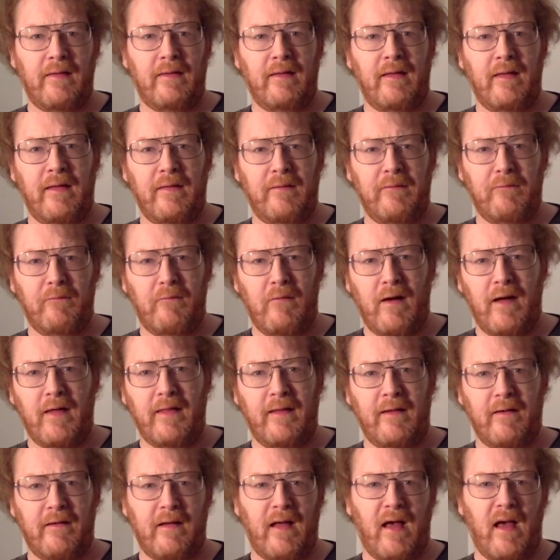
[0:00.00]
and why
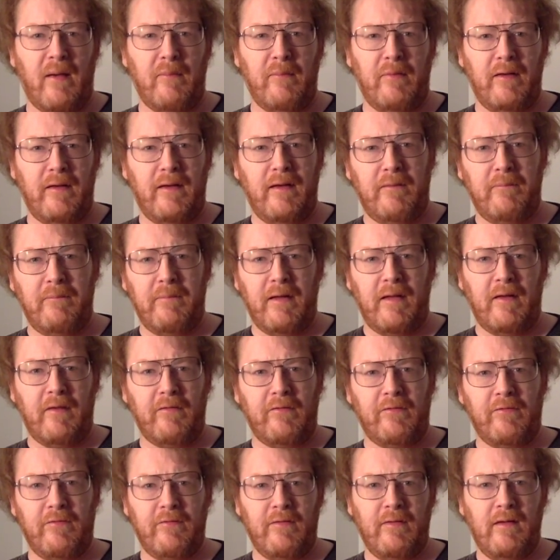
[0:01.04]
they're commenting
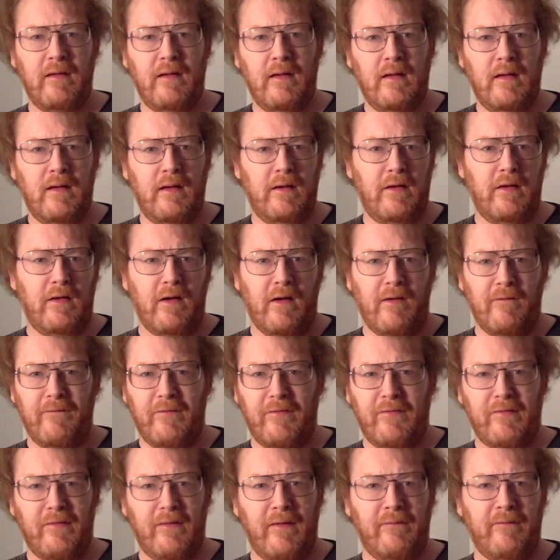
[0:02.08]
because you know if
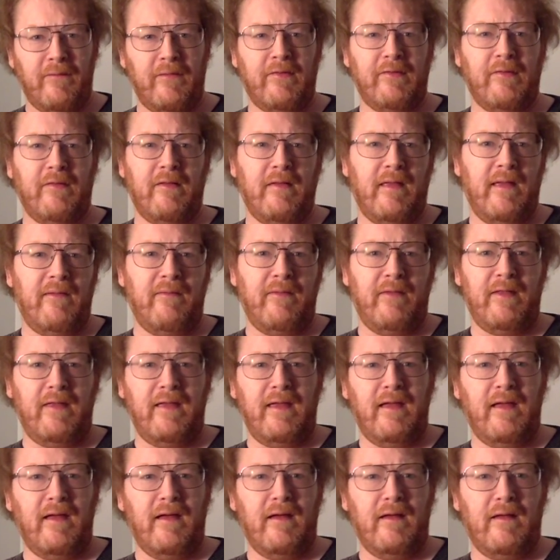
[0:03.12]
it's if it's a
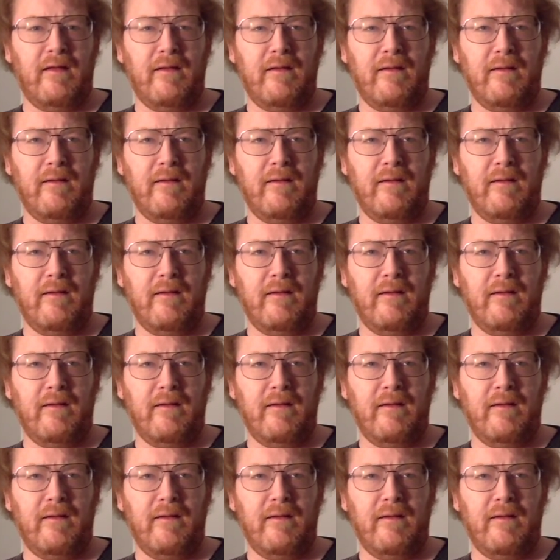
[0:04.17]
DVD on